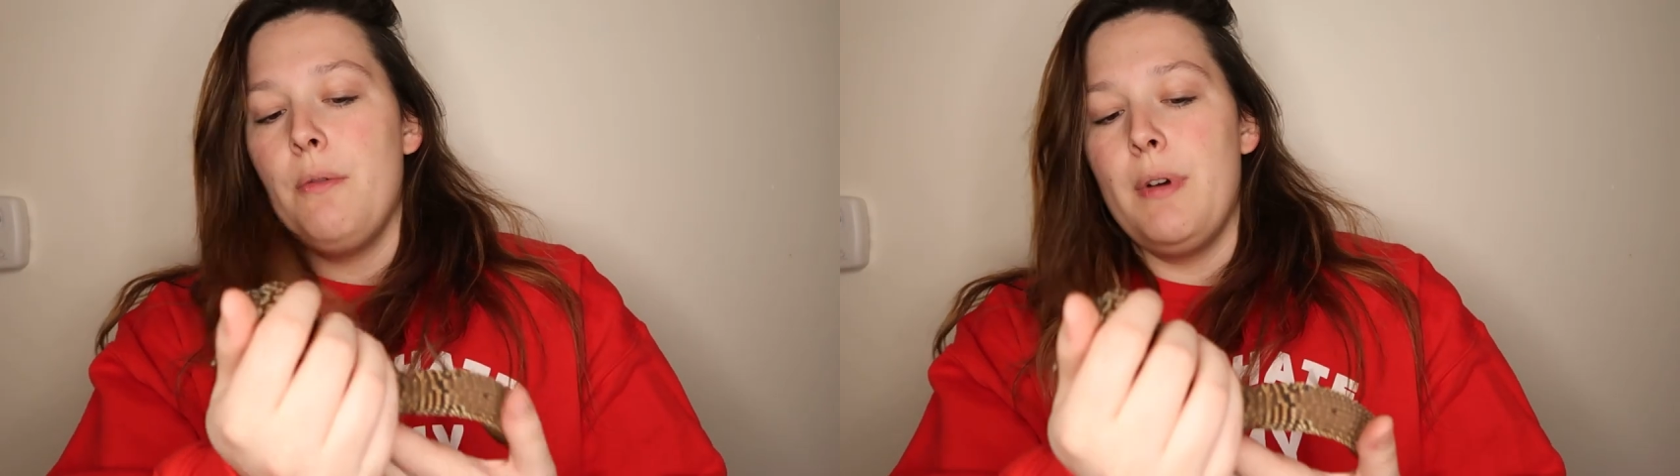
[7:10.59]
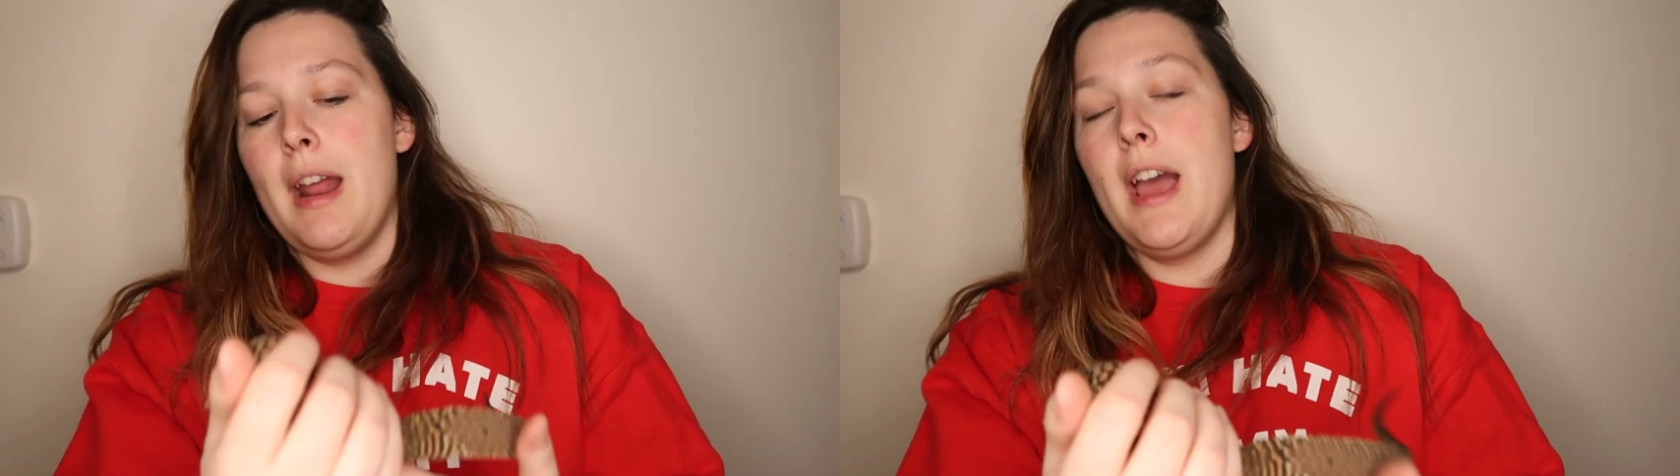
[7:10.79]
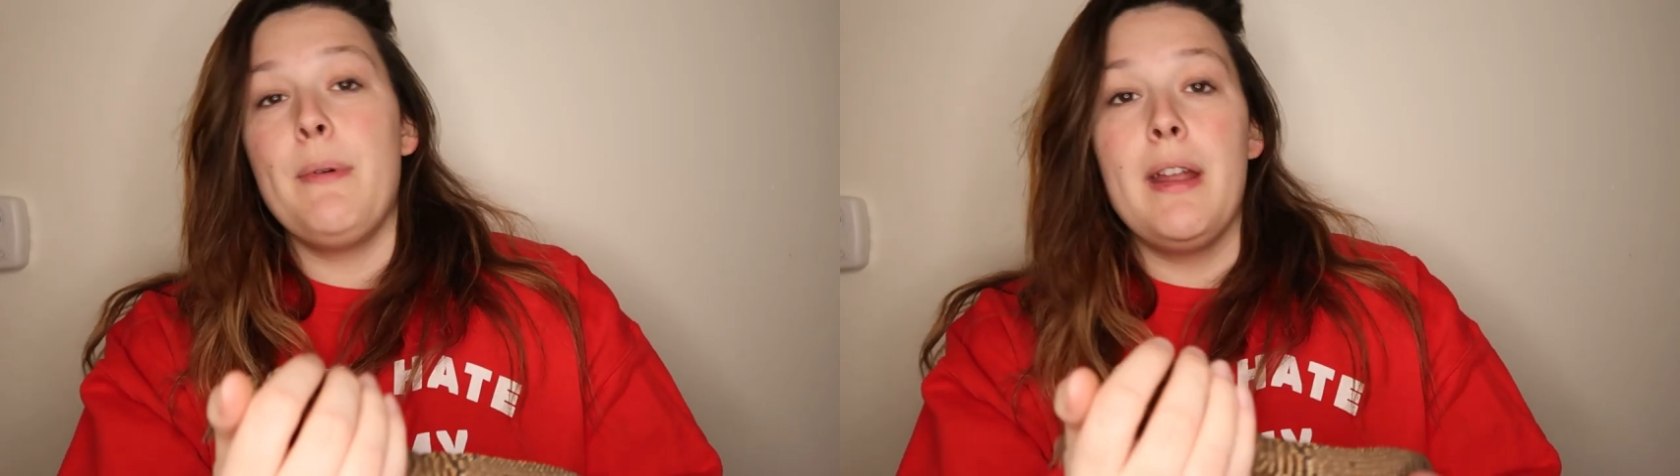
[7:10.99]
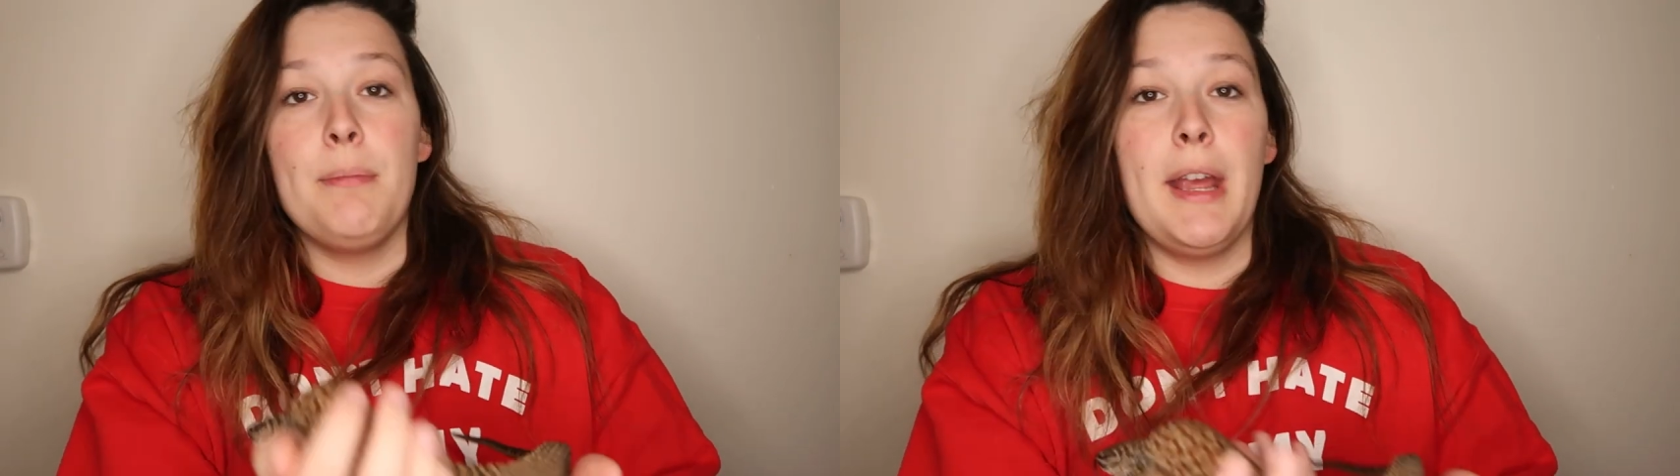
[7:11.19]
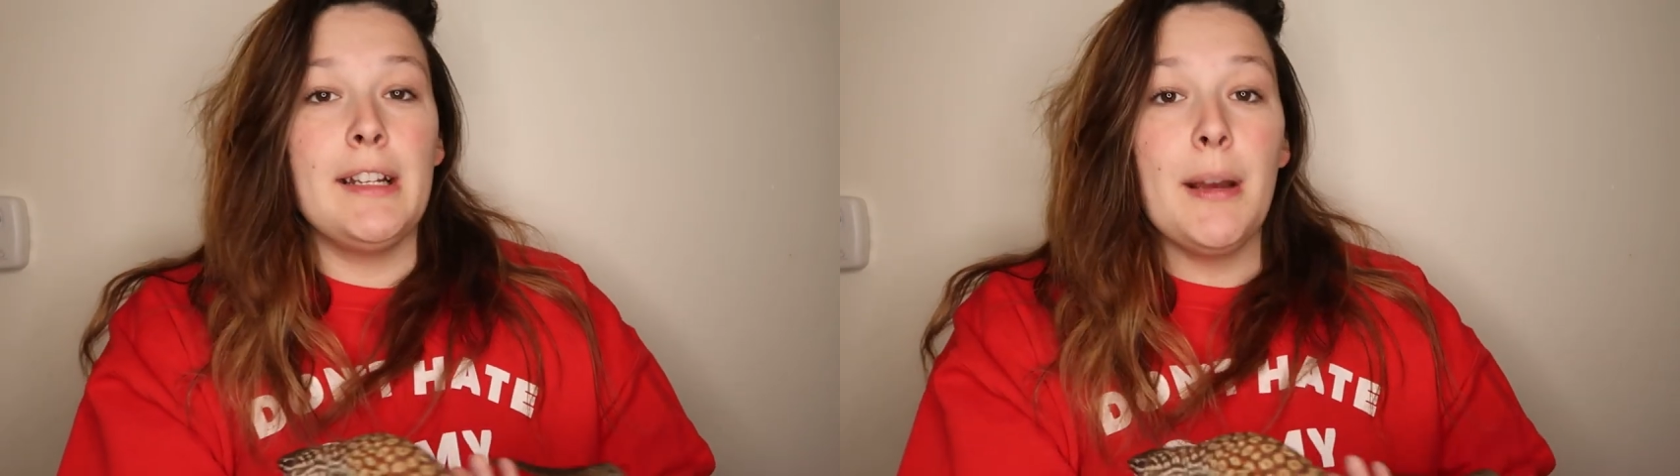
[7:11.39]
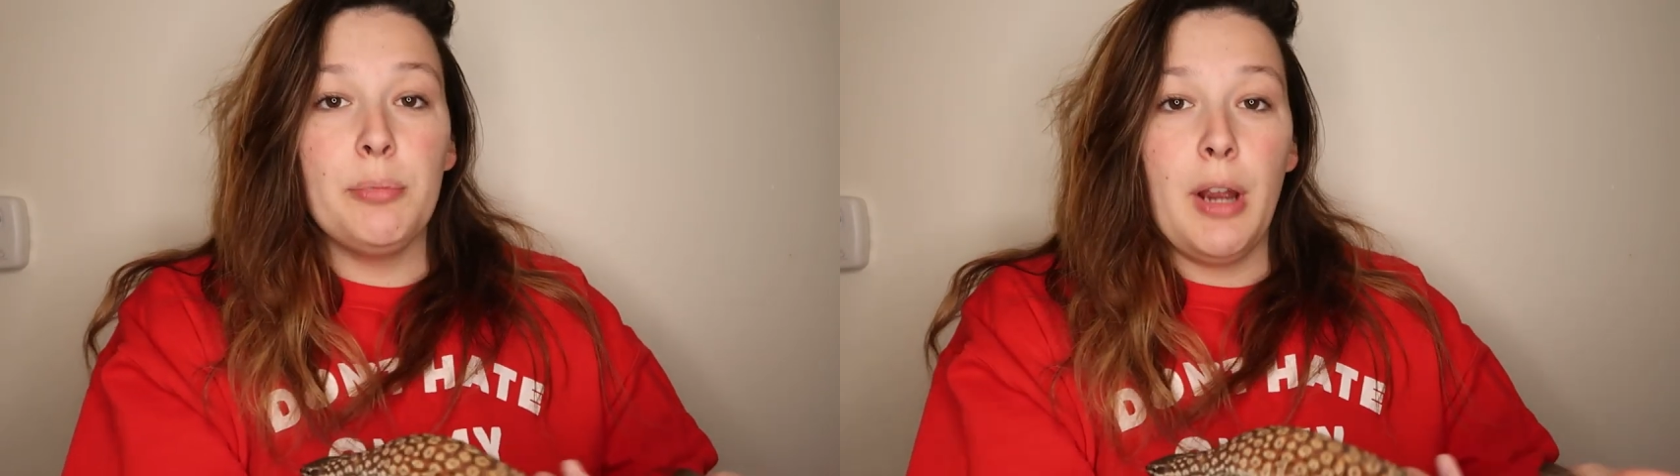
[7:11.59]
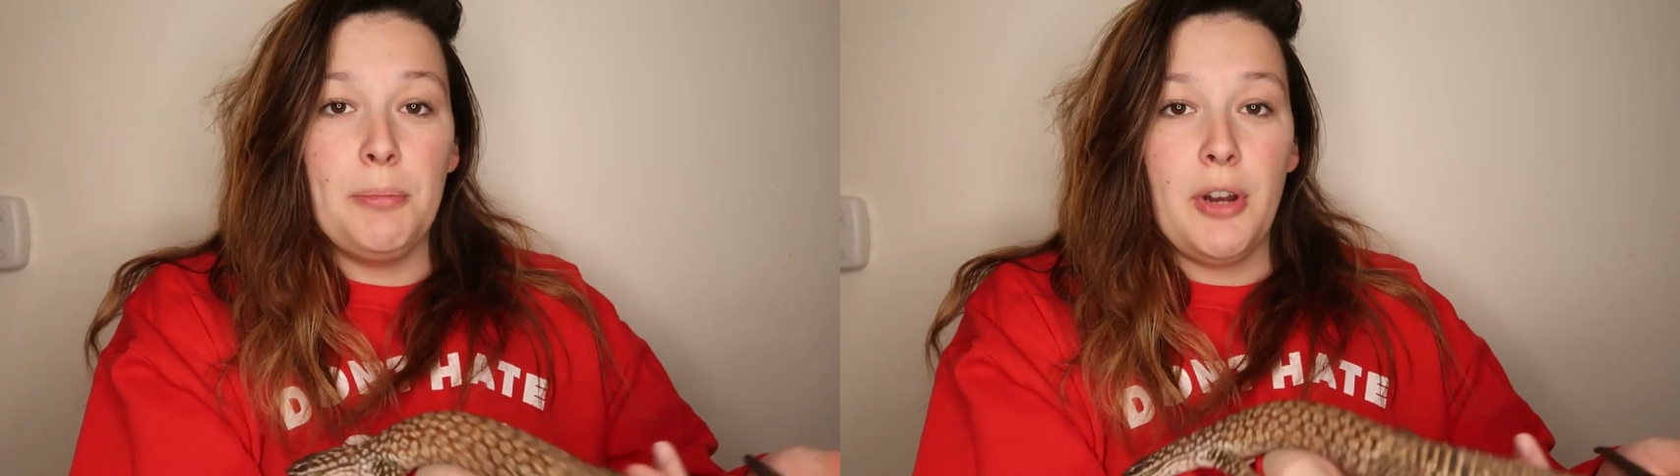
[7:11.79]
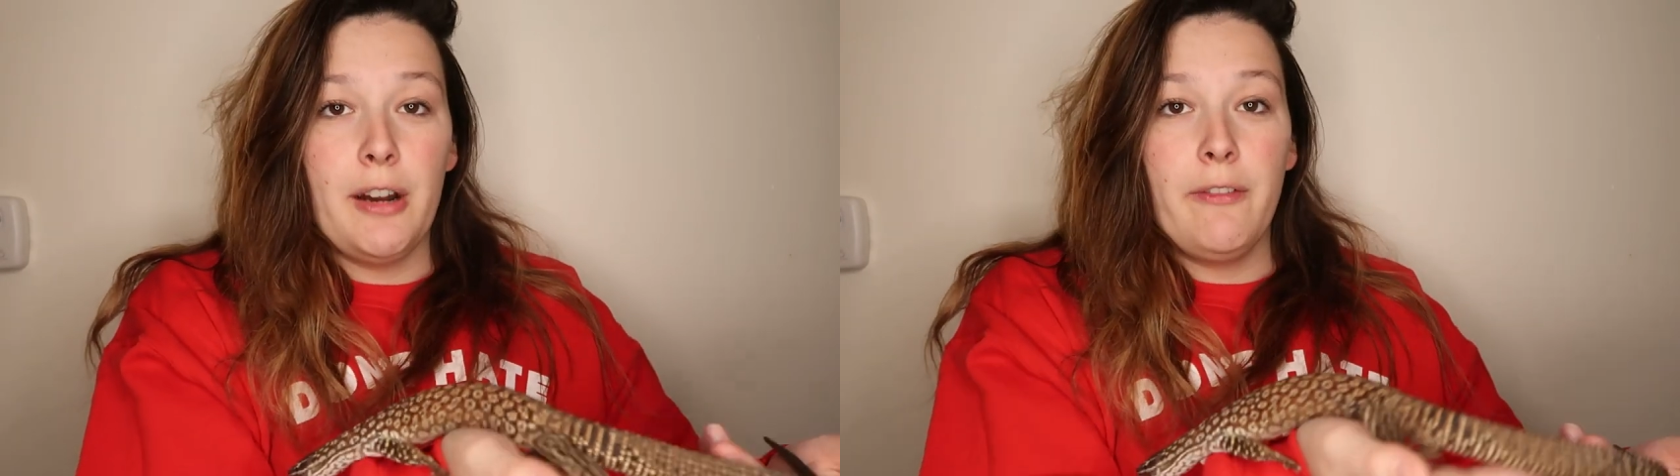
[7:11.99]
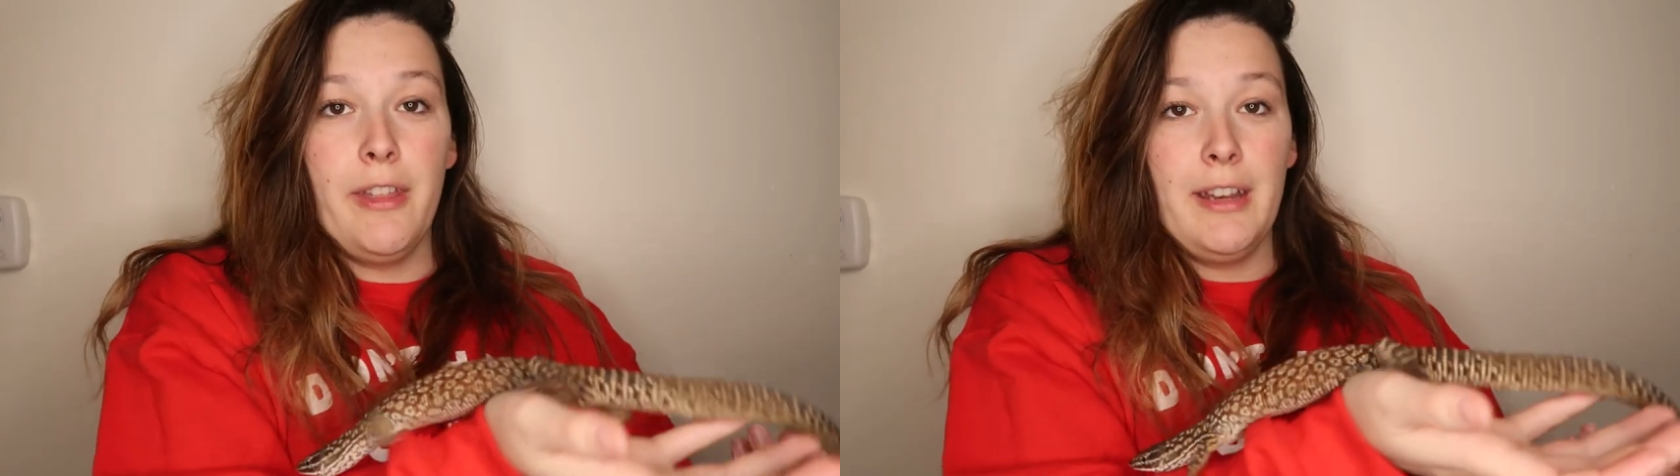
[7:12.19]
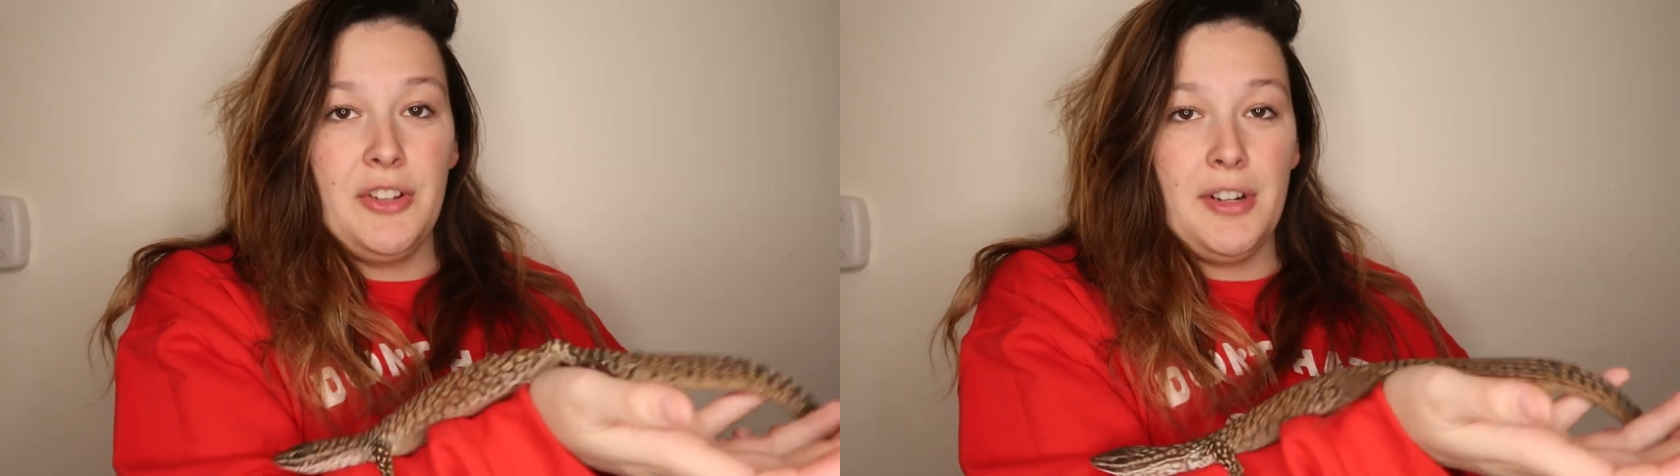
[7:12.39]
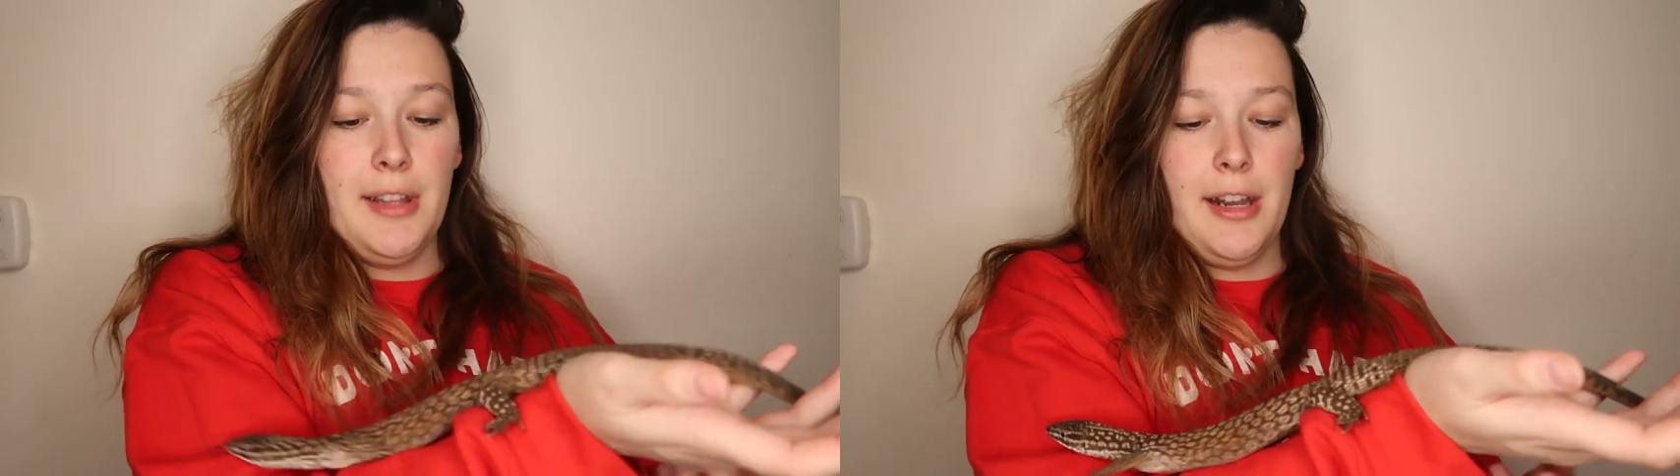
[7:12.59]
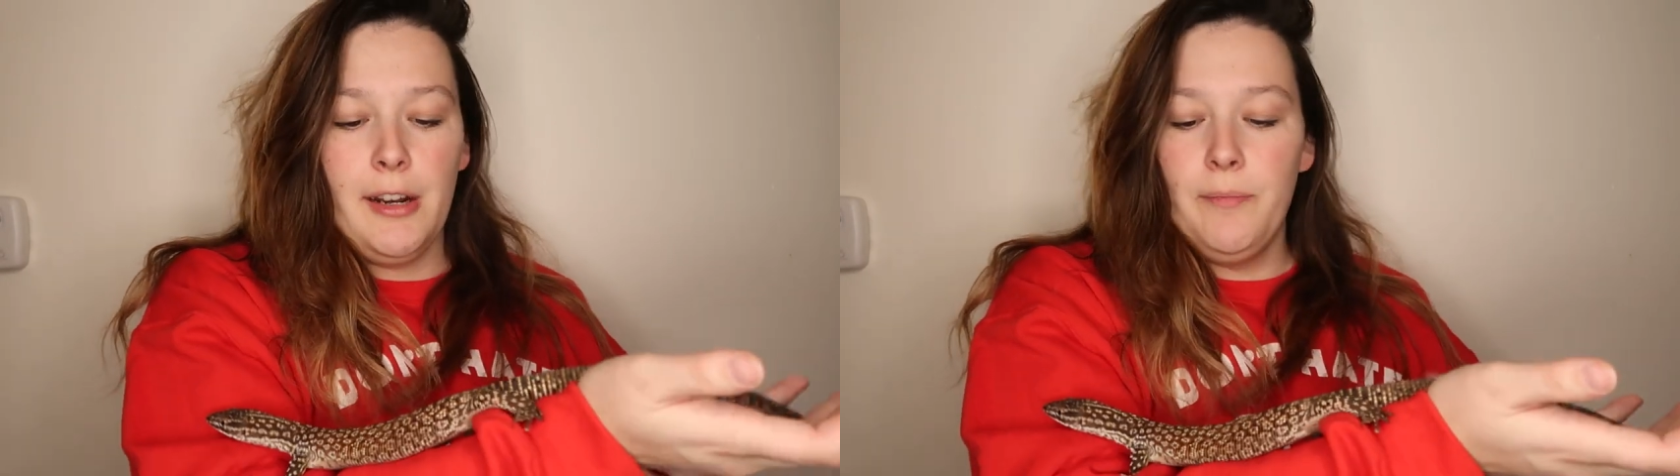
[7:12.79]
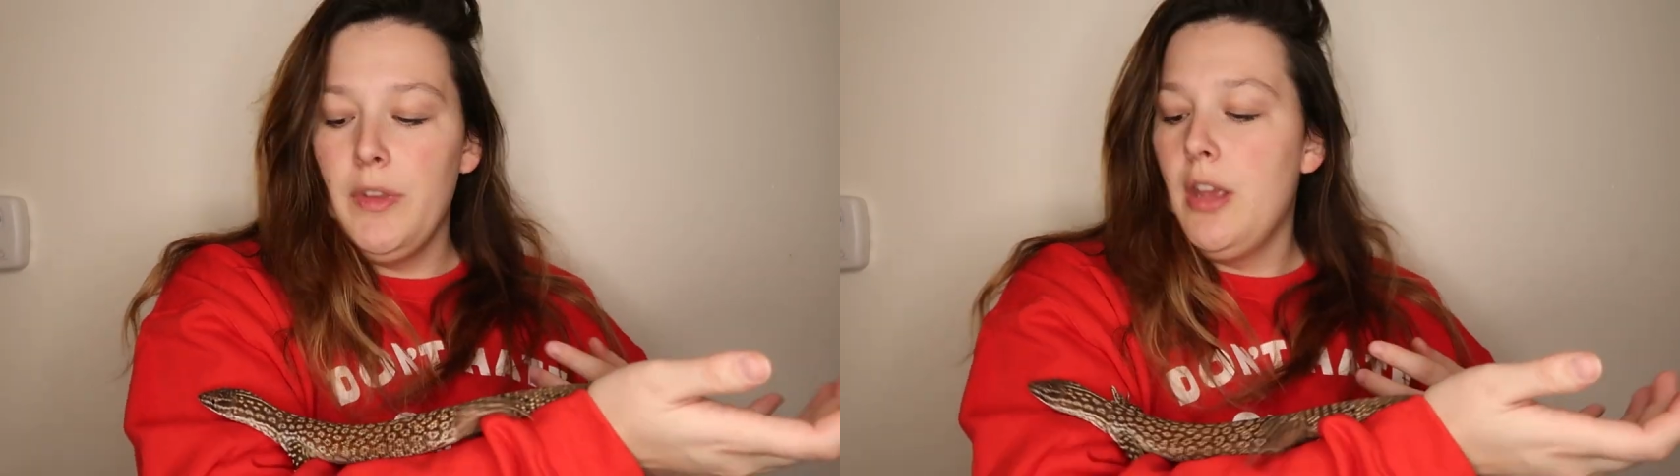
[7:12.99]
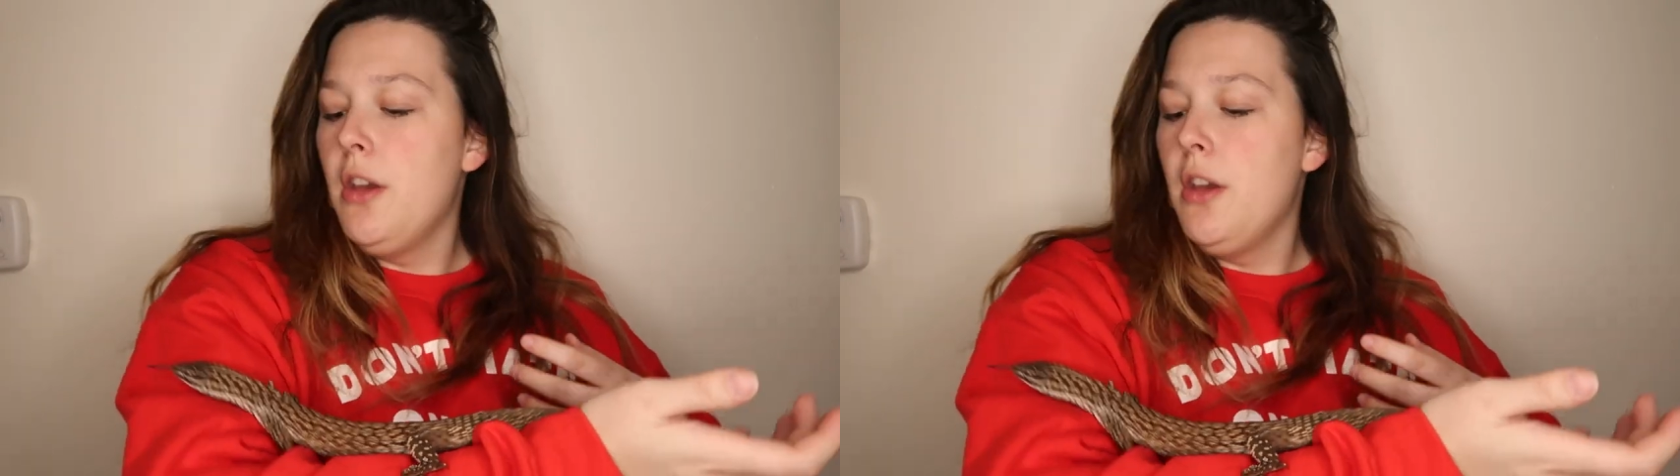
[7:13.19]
when I went and picked up Reptar for the Nature Center.